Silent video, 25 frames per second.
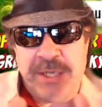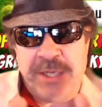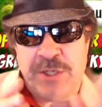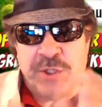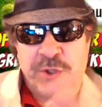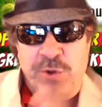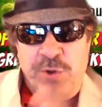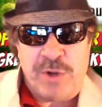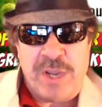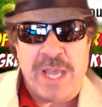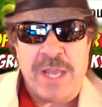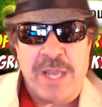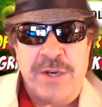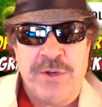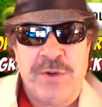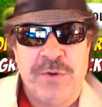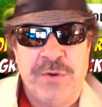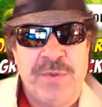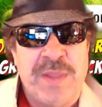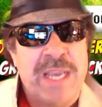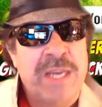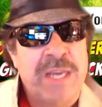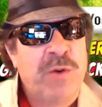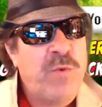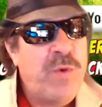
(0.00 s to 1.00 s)
is show you how to do
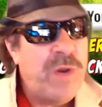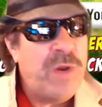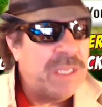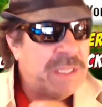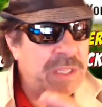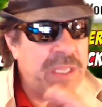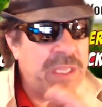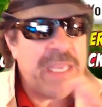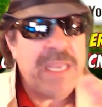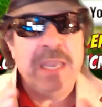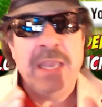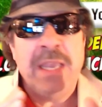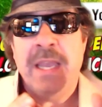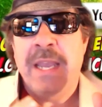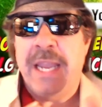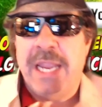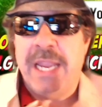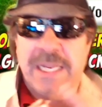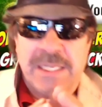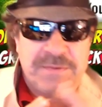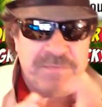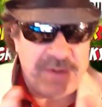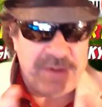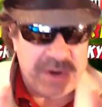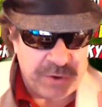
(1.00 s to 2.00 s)
that quickly.
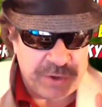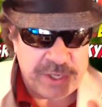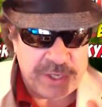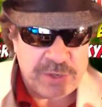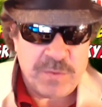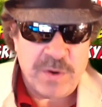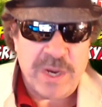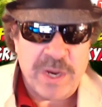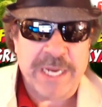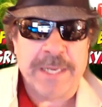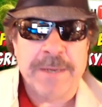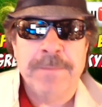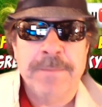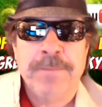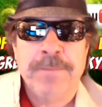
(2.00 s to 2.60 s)
It's very quick.